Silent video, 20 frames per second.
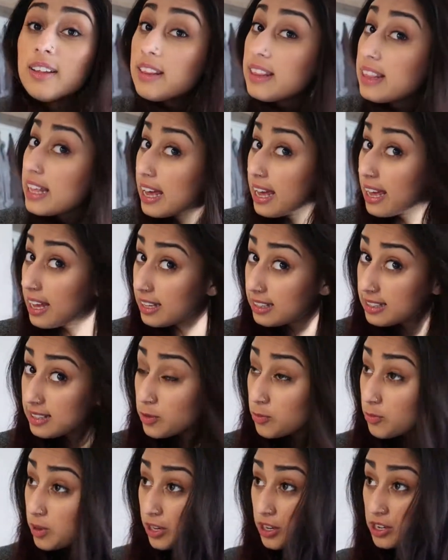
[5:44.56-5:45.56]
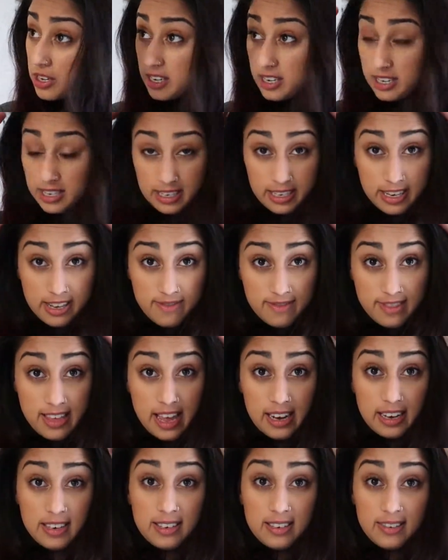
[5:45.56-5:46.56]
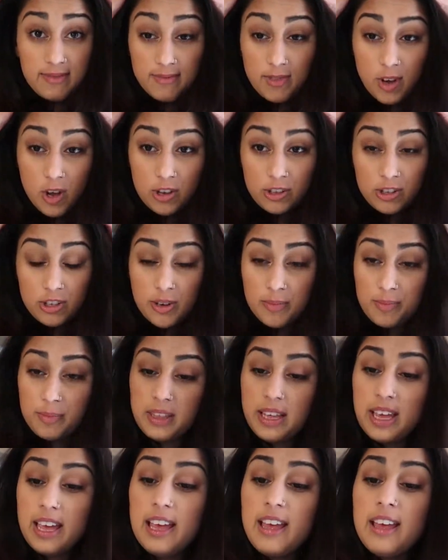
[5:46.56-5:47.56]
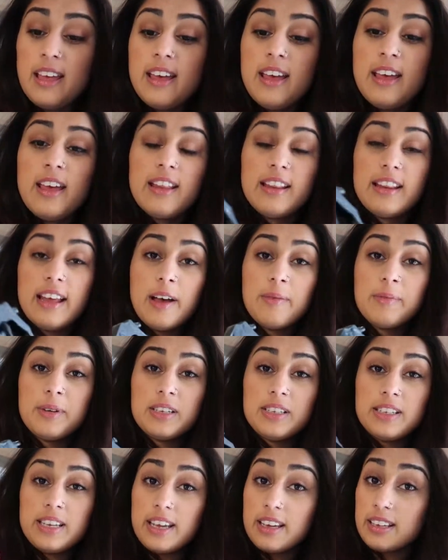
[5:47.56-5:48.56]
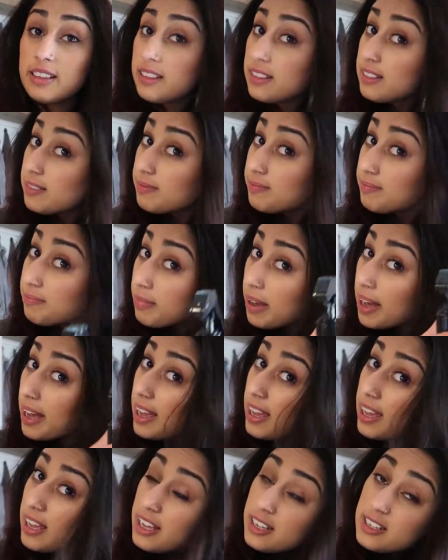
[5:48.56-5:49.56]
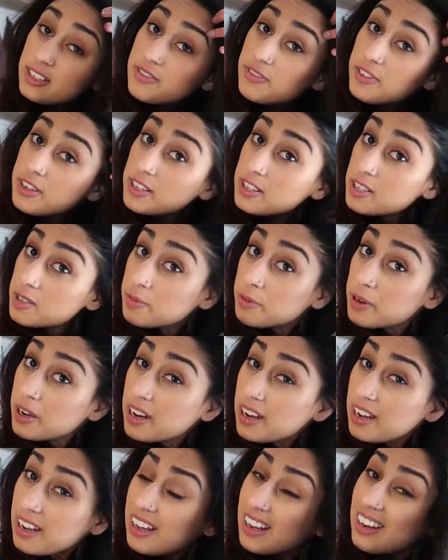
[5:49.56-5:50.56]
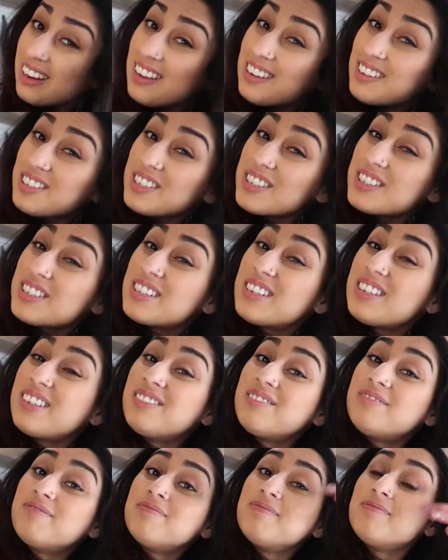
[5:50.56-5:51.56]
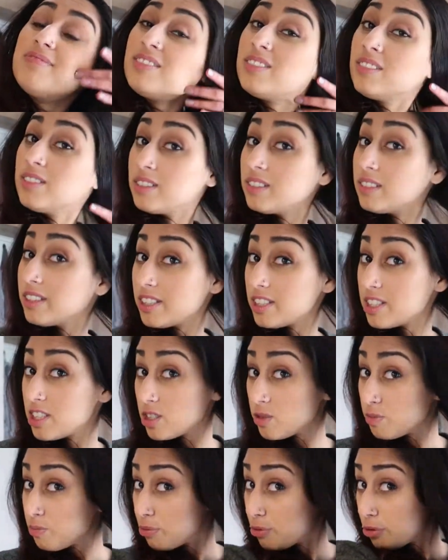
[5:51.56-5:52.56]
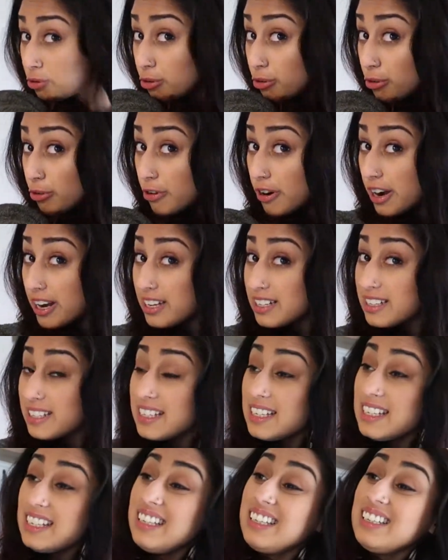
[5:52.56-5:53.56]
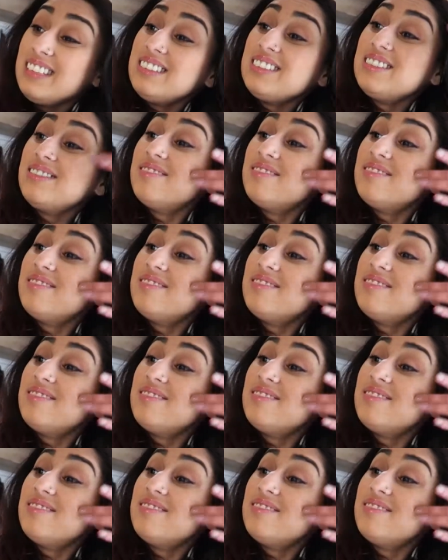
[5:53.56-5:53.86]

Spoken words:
that we're gonna leave that on top there, now I'm gonna take my heat defense spray and I just spray it in.